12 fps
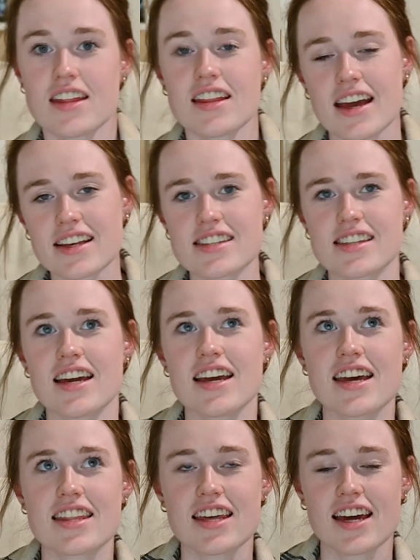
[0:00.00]
next
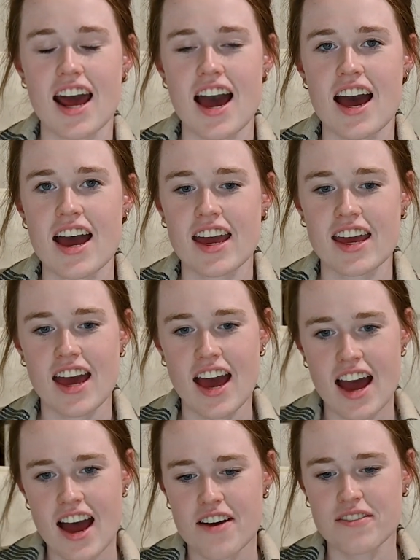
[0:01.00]
thing that I
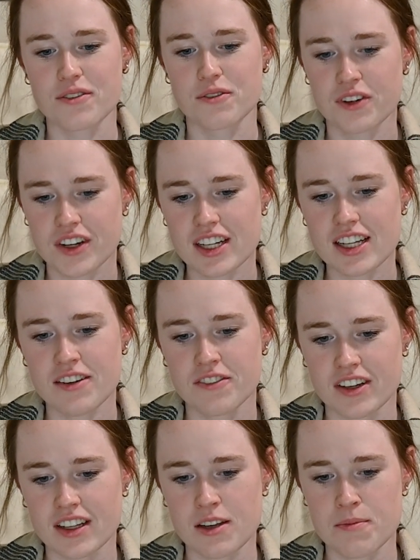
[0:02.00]
have really,
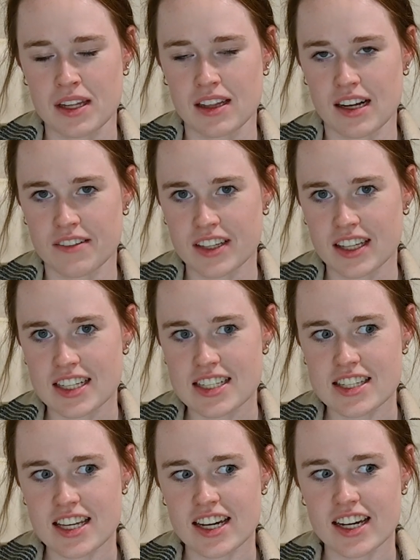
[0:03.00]
really been loving
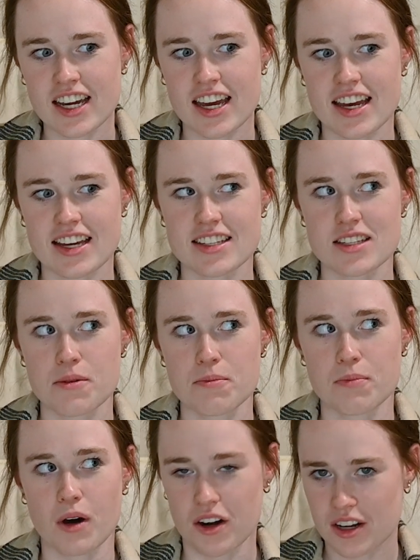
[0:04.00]
this year is
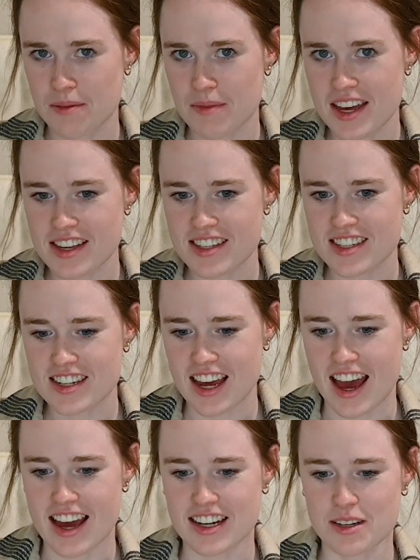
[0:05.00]
body mist
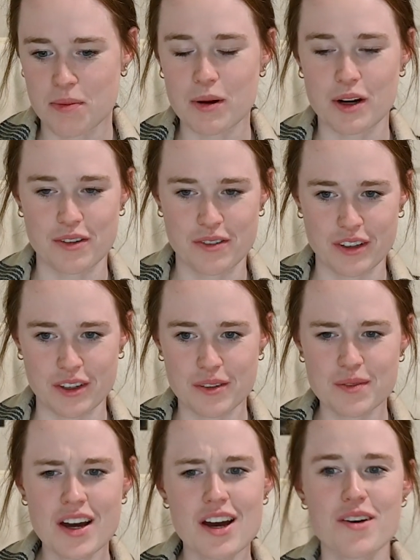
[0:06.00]
and
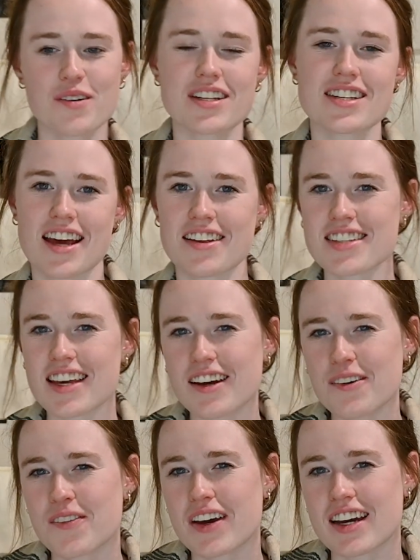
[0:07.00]
perfume, which sounds
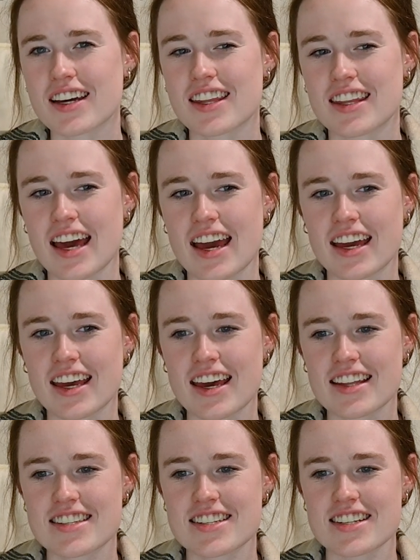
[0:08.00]
like a weird thing.
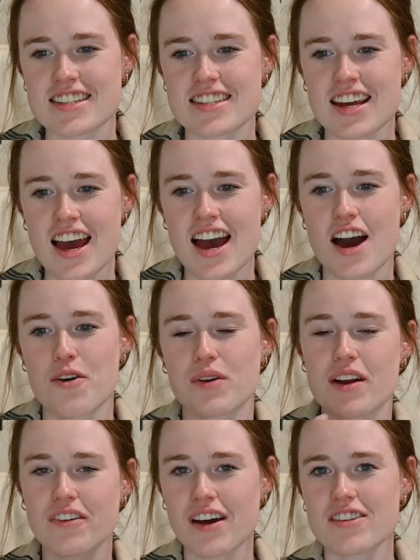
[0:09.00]
It's just,
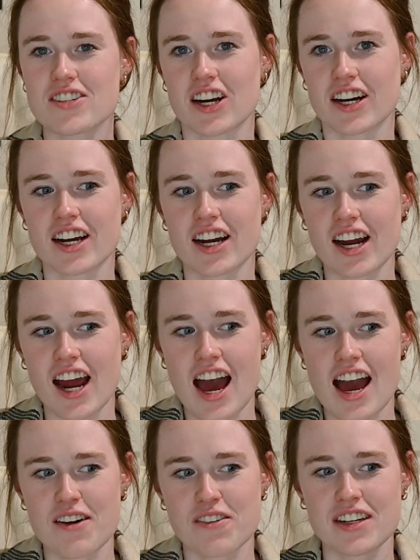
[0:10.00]
whenever I was younger,
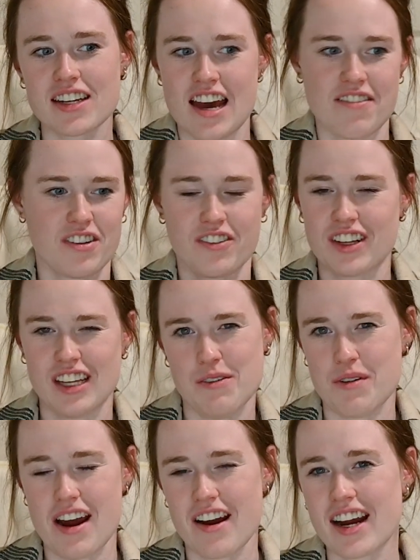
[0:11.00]
I would never really
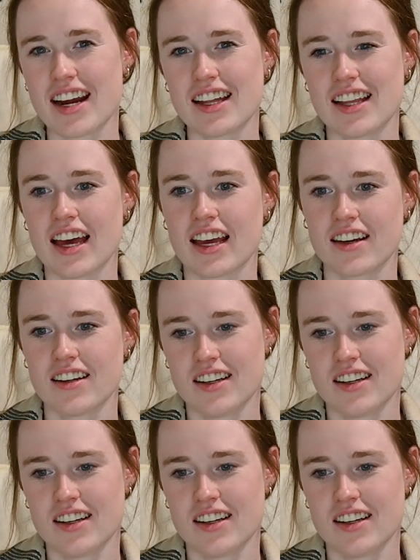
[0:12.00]
wear it. Like,